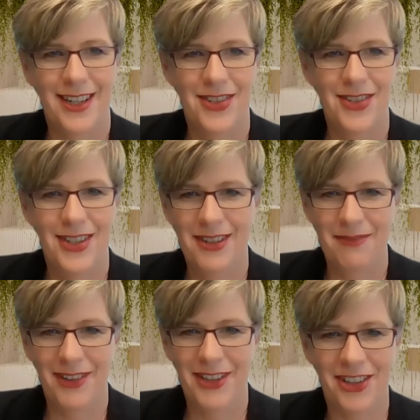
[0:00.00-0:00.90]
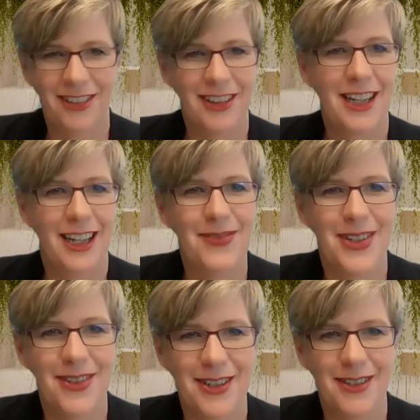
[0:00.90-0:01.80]
next to you in budget lockup,
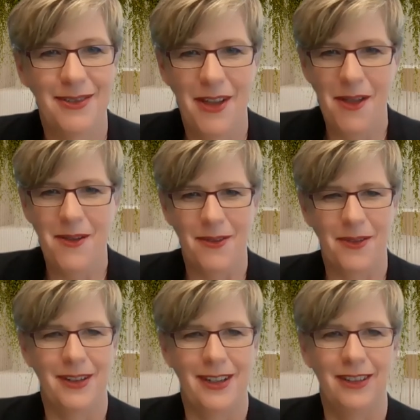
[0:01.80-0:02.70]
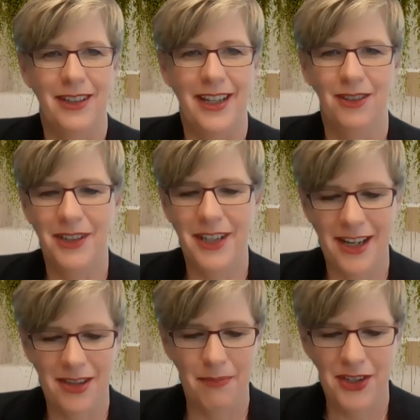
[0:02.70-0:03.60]
you were looking
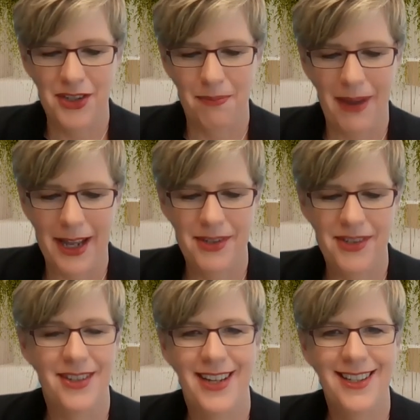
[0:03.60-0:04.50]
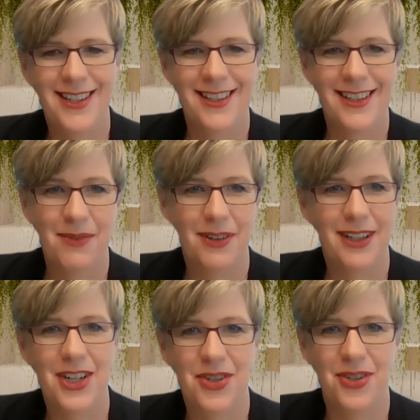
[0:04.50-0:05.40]
at the budget papers intensely in
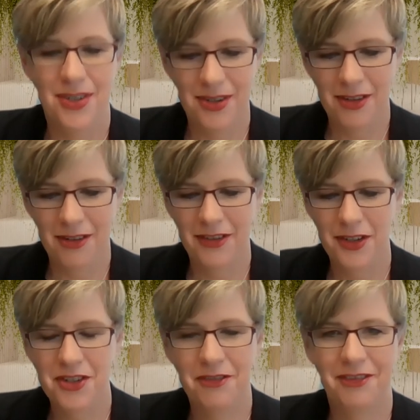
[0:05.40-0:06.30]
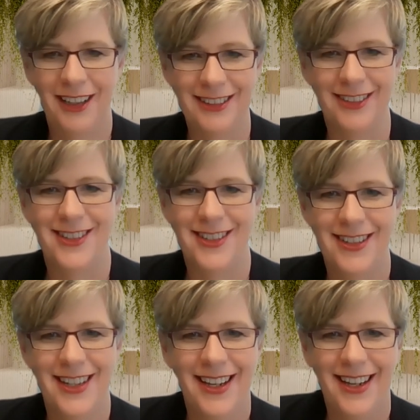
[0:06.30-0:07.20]
relation to the future fund,
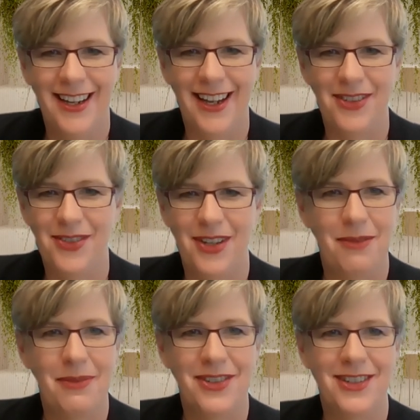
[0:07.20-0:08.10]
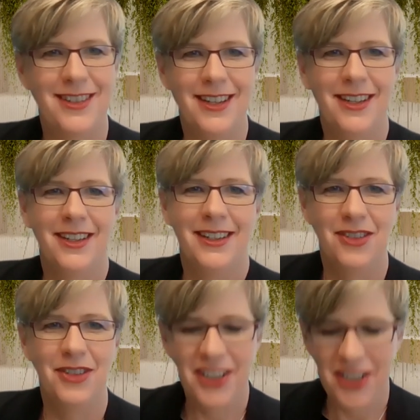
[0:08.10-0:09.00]
and you've been
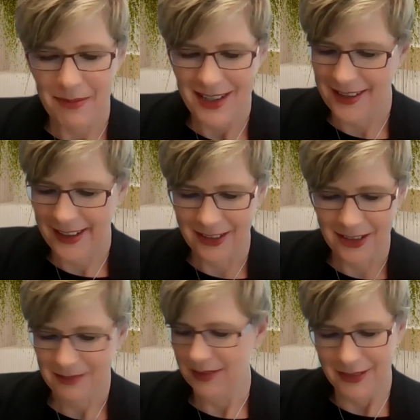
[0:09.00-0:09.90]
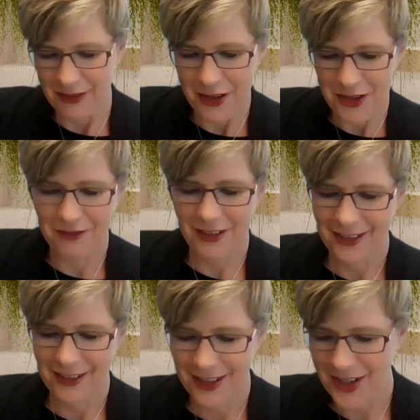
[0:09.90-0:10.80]
nudging me saying, look, the future
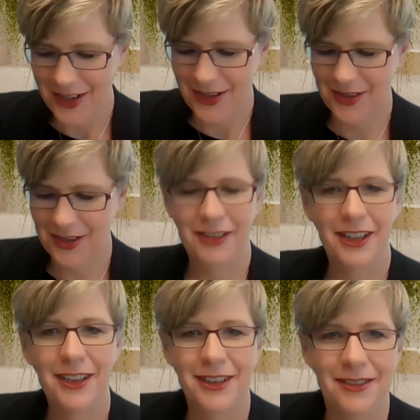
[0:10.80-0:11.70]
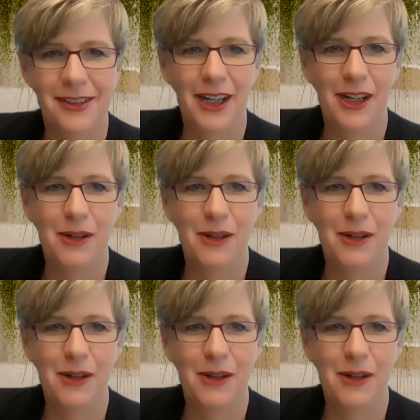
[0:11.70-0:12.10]
fund continues to grow.